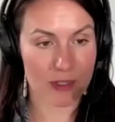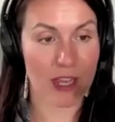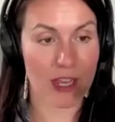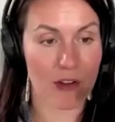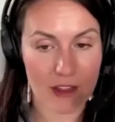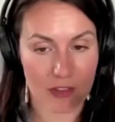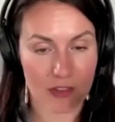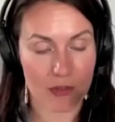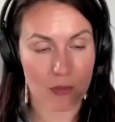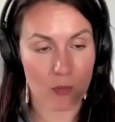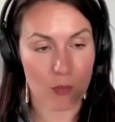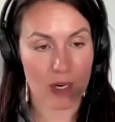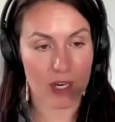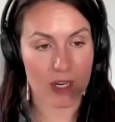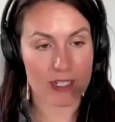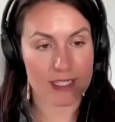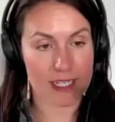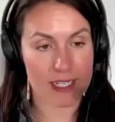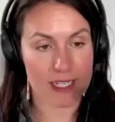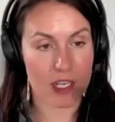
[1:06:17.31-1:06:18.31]
Health,
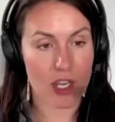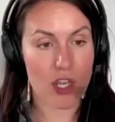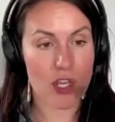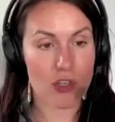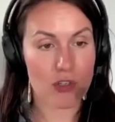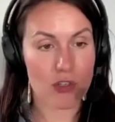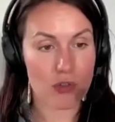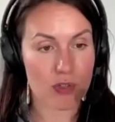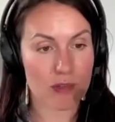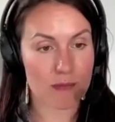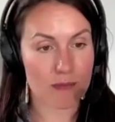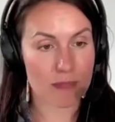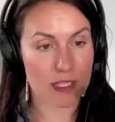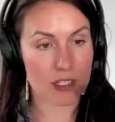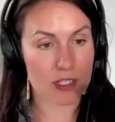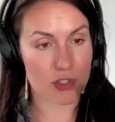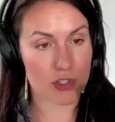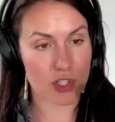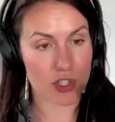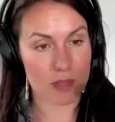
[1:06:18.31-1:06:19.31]
where it's like you can
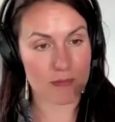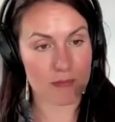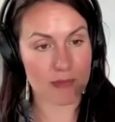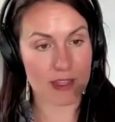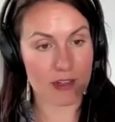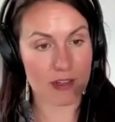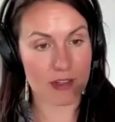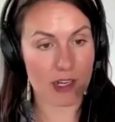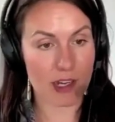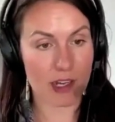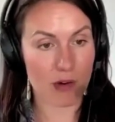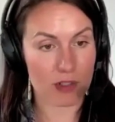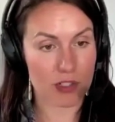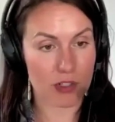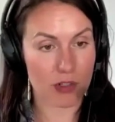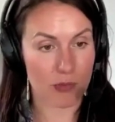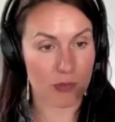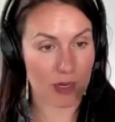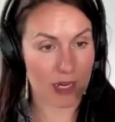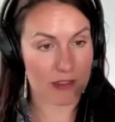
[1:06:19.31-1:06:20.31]
be in germ theory
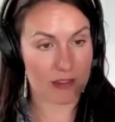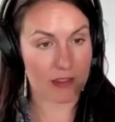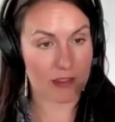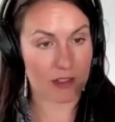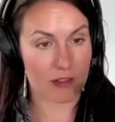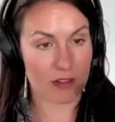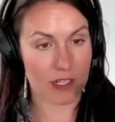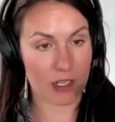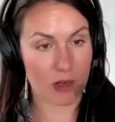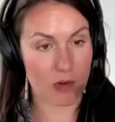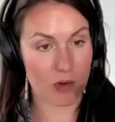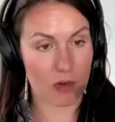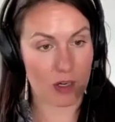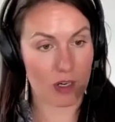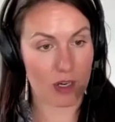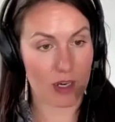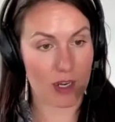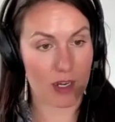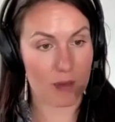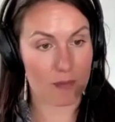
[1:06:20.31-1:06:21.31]
or terrain theory
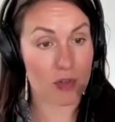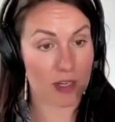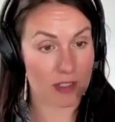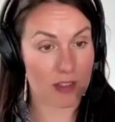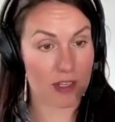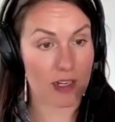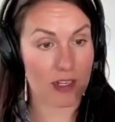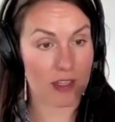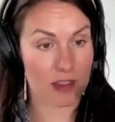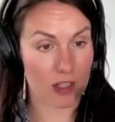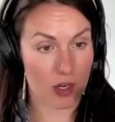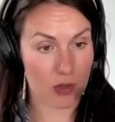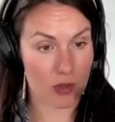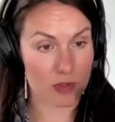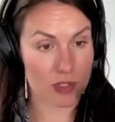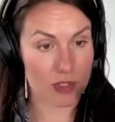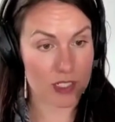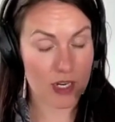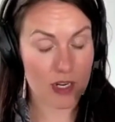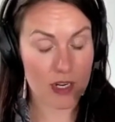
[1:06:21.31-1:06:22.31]
or strengthening the
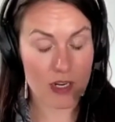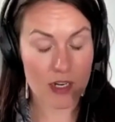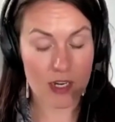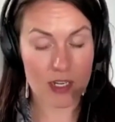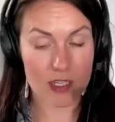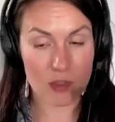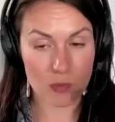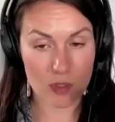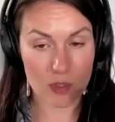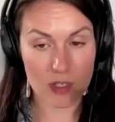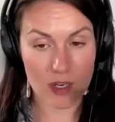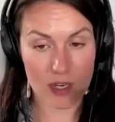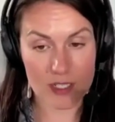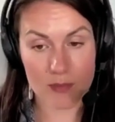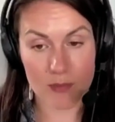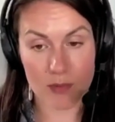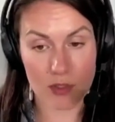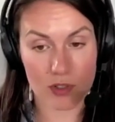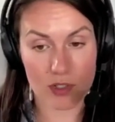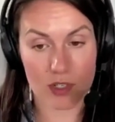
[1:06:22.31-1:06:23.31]
host. And the root
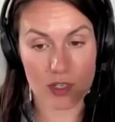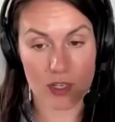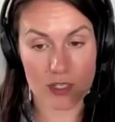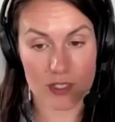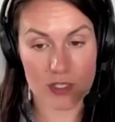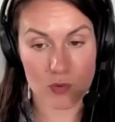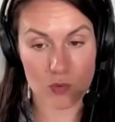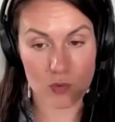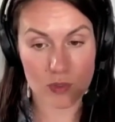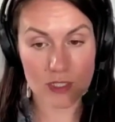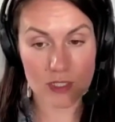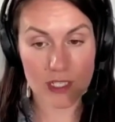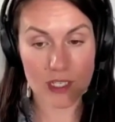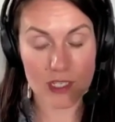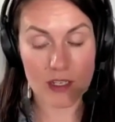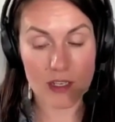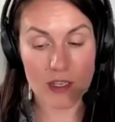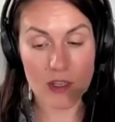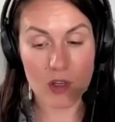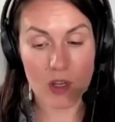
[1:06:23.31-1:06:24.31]
cause protocol is
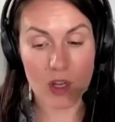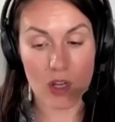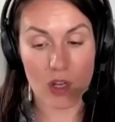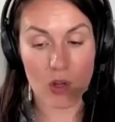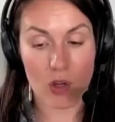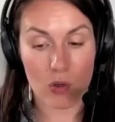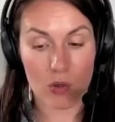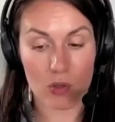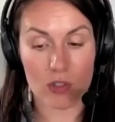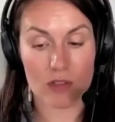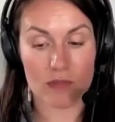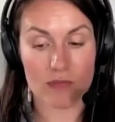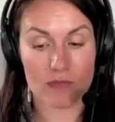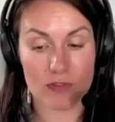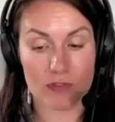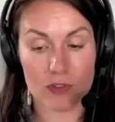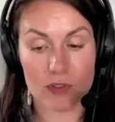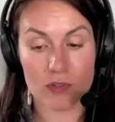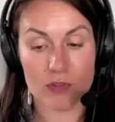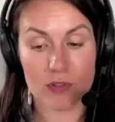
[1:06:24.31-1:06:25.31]
really a whole
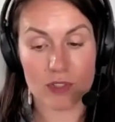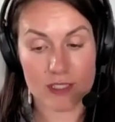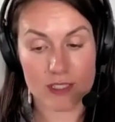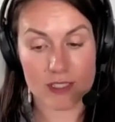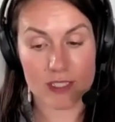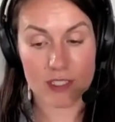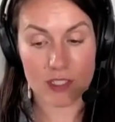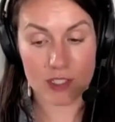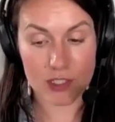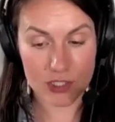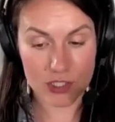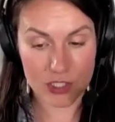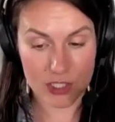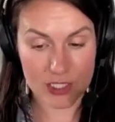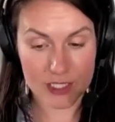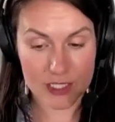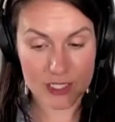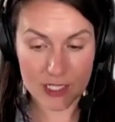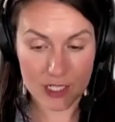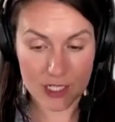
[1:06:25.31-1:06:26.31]
food
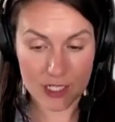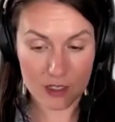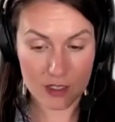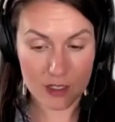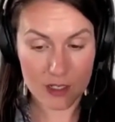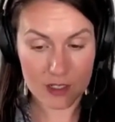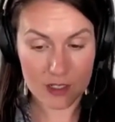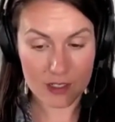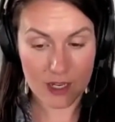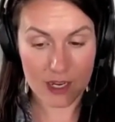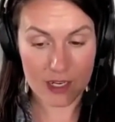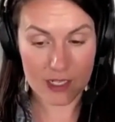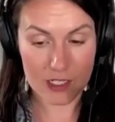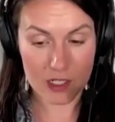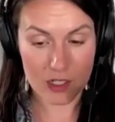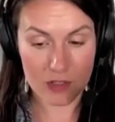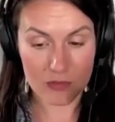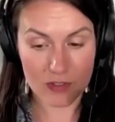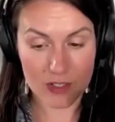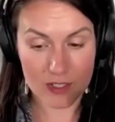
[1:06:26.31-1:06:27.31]
synergistic
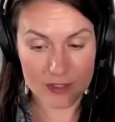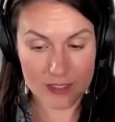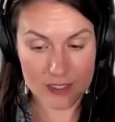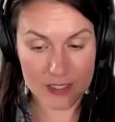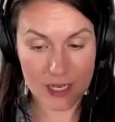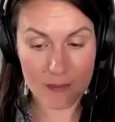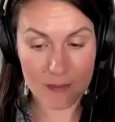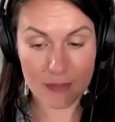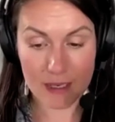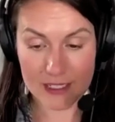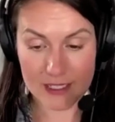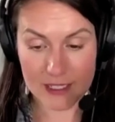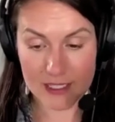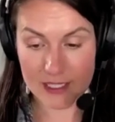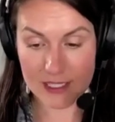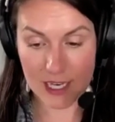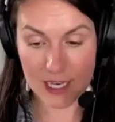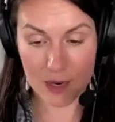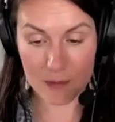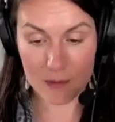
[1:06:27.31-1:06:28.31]
kind of a
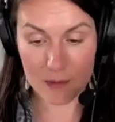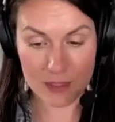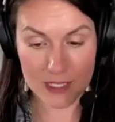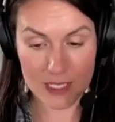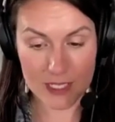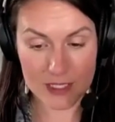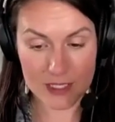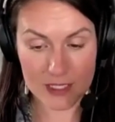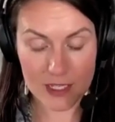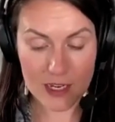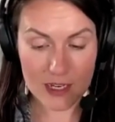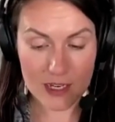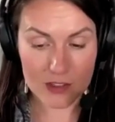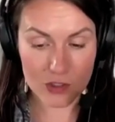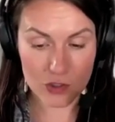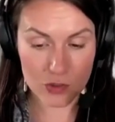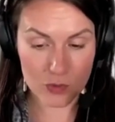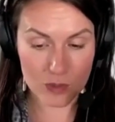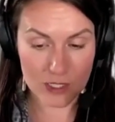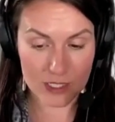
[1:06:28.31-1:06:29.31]
step-by-step piece.
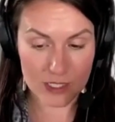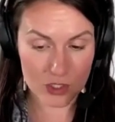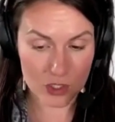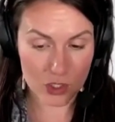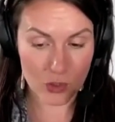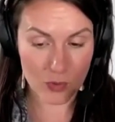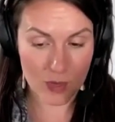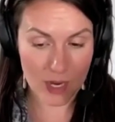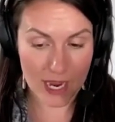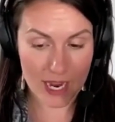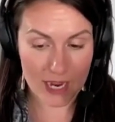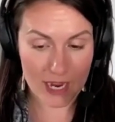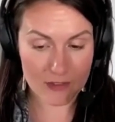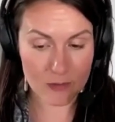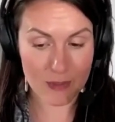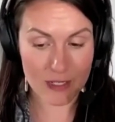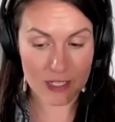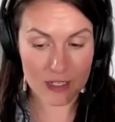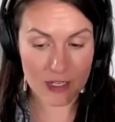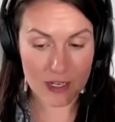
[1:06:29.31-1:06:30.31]
And there's really two
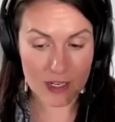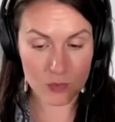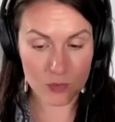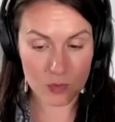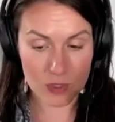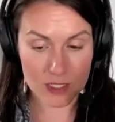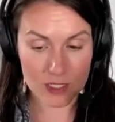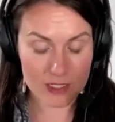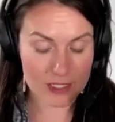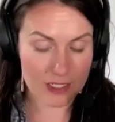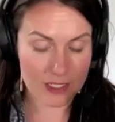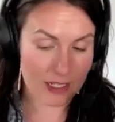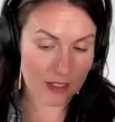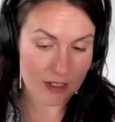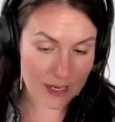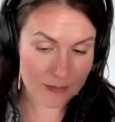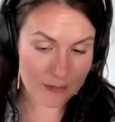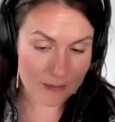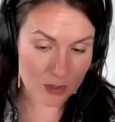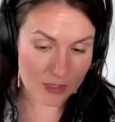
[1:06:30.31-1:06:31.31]
halves, but it's
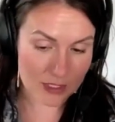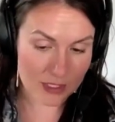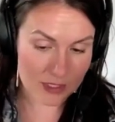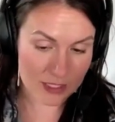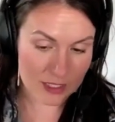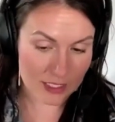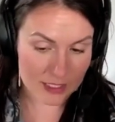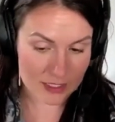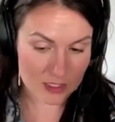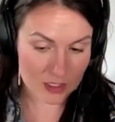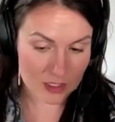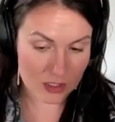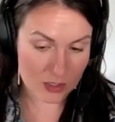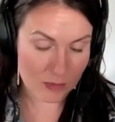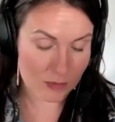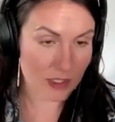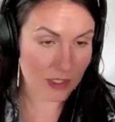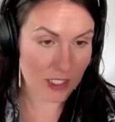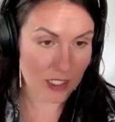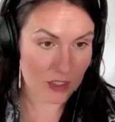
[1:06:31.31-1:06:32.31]
stop doing things that are
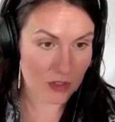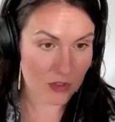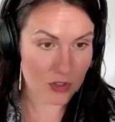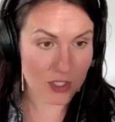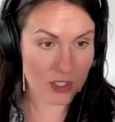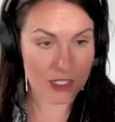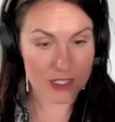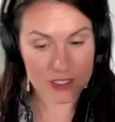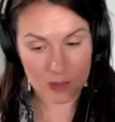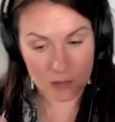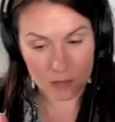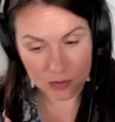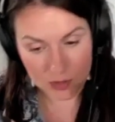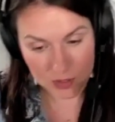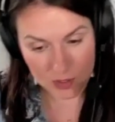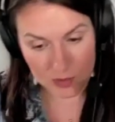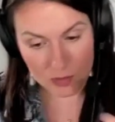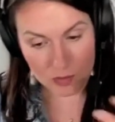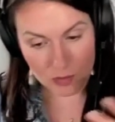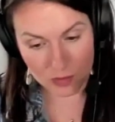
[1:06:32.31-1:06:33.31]
depleting nutrients and
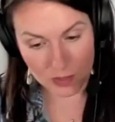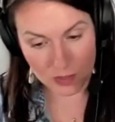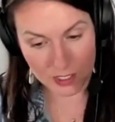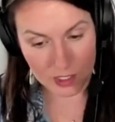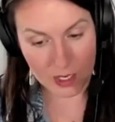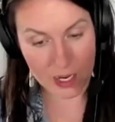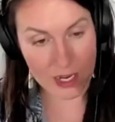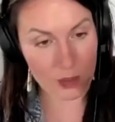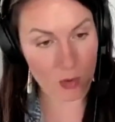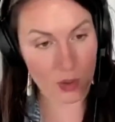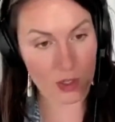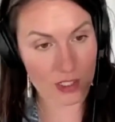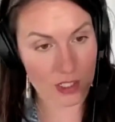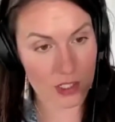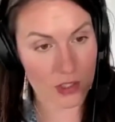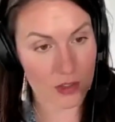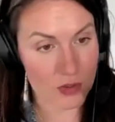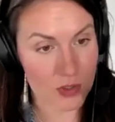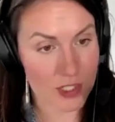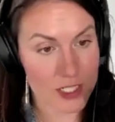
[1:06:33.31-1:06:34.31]
put like high
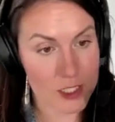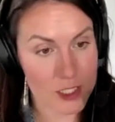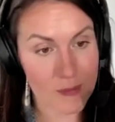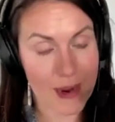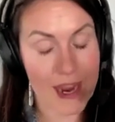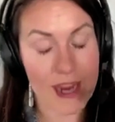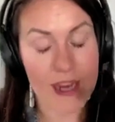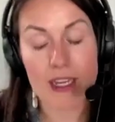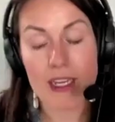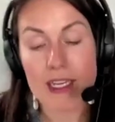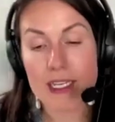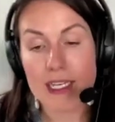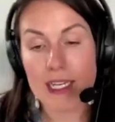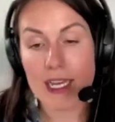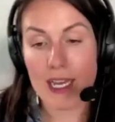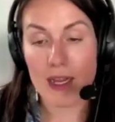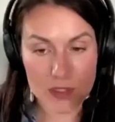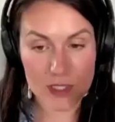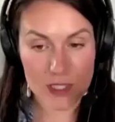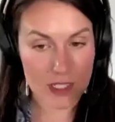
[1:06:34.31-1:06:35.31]
quality nutrients back.
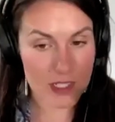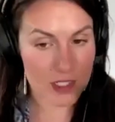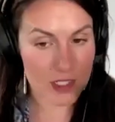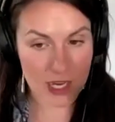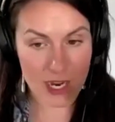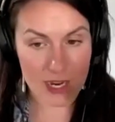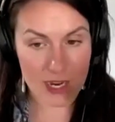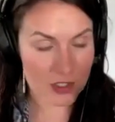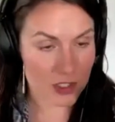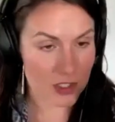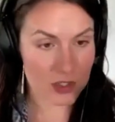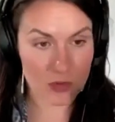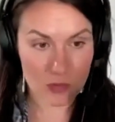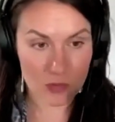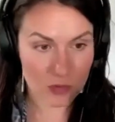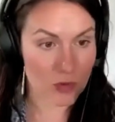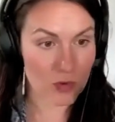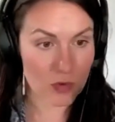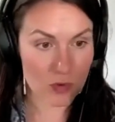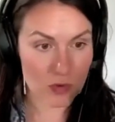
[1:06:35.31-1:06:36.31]
Mostly, yeah, just
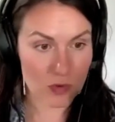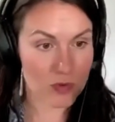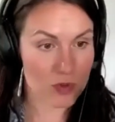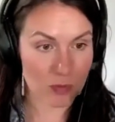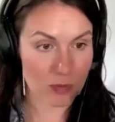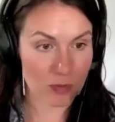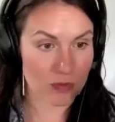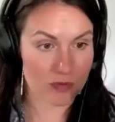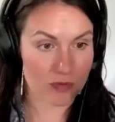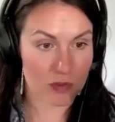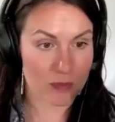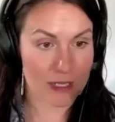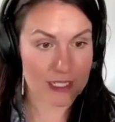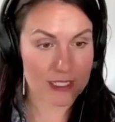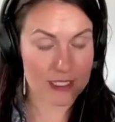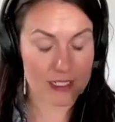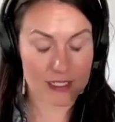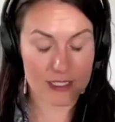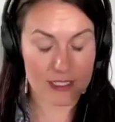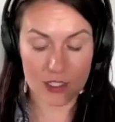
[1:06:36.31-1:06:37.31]
super
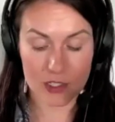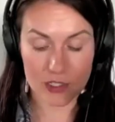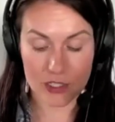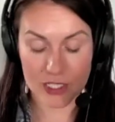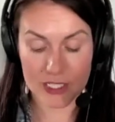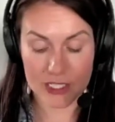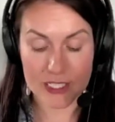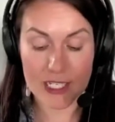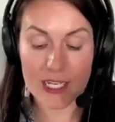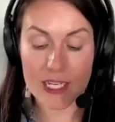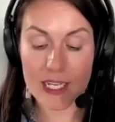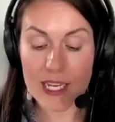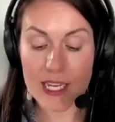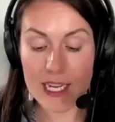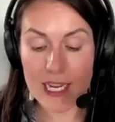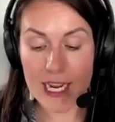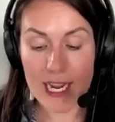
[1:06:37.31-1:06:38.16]
food-based and synergistic.